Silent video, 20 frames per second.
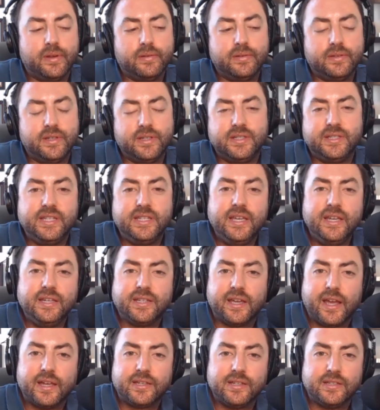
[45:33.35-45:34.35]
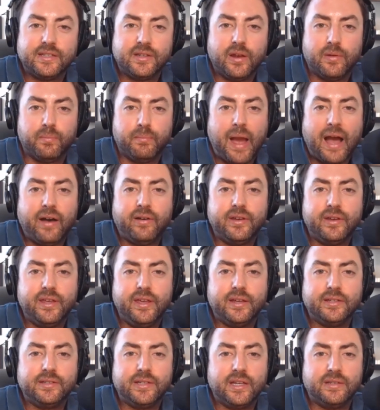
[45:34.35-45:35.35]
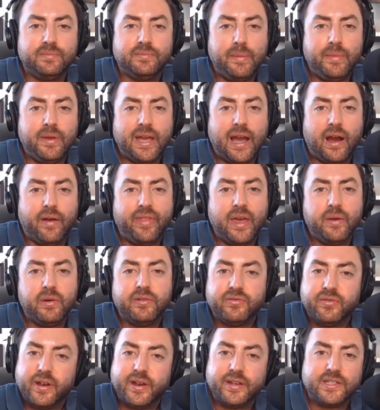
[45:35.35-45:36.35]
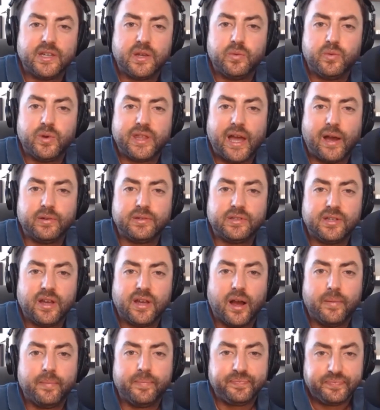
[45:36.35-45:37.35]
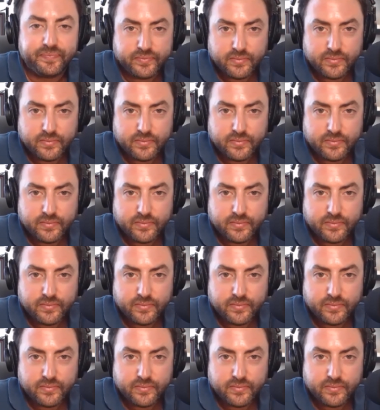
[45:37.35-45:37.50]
disease, I guess, or malady is maybe how they would phrase it, with how some